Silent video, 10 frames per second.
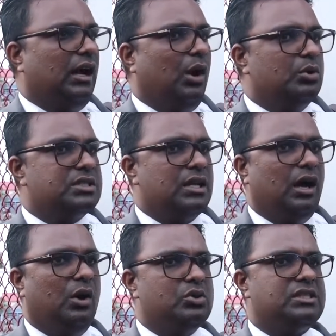
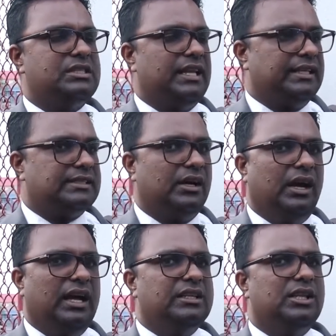house-to-house
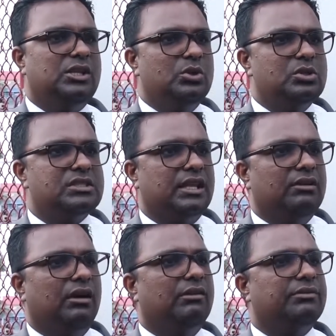data and the use
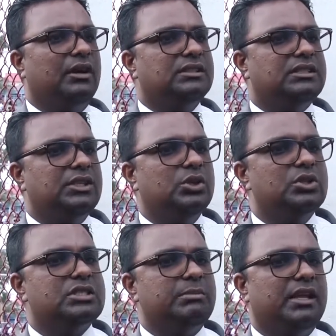thereof
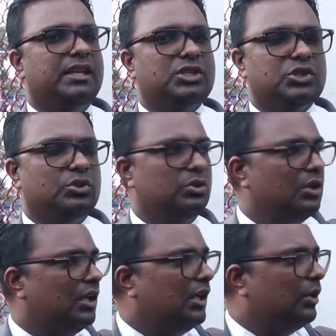continues to be an issue
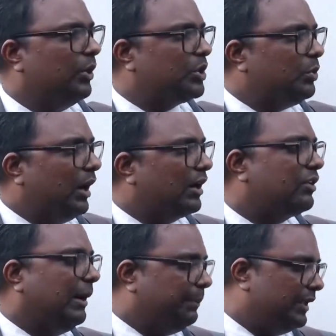which we are
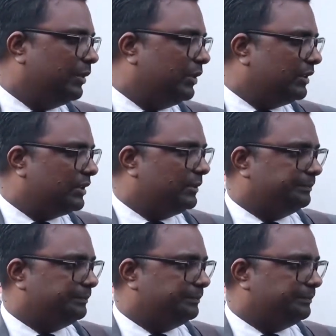grappling with.